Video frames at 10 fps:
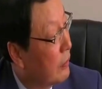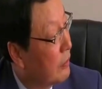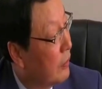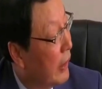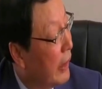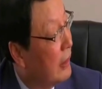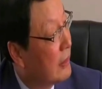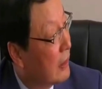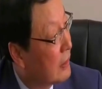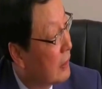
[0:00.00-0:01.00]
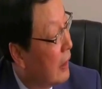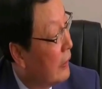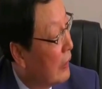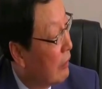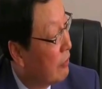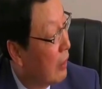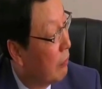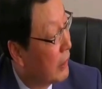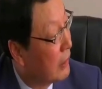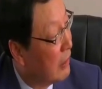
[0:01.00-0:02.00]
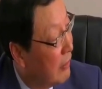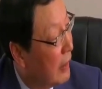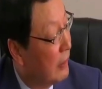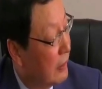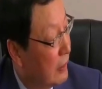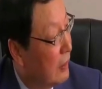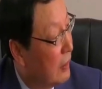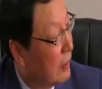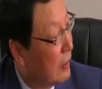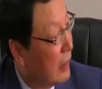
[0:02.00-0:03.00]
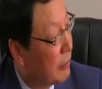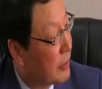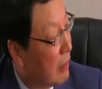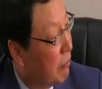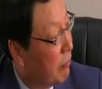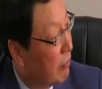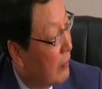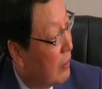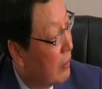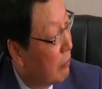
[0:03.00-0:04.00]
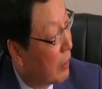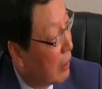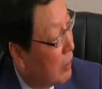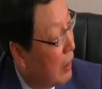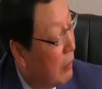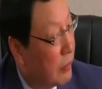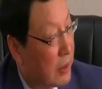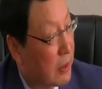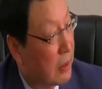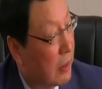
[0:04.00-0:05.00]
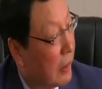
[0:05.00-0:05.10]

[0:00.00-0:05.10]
for any such kind of big event, you have some problems